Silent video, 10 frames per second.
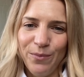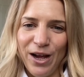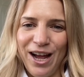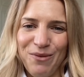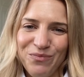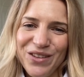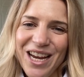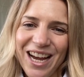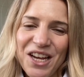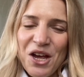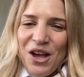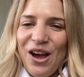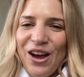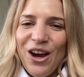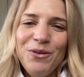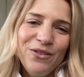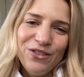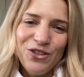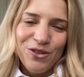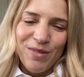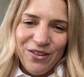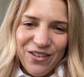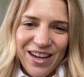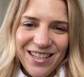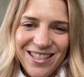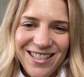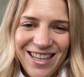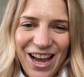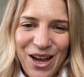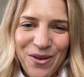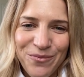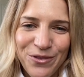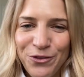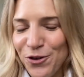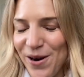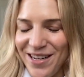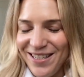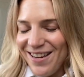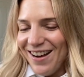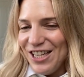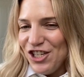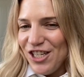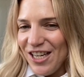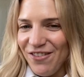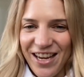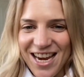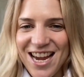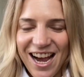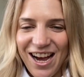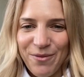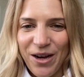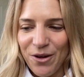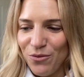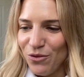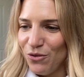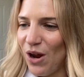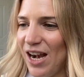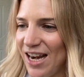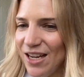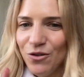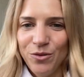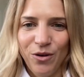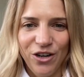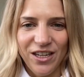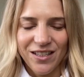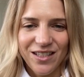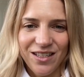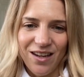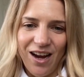But yeah, hope you've enjoyed my first foray into IGTV. I will link all the products.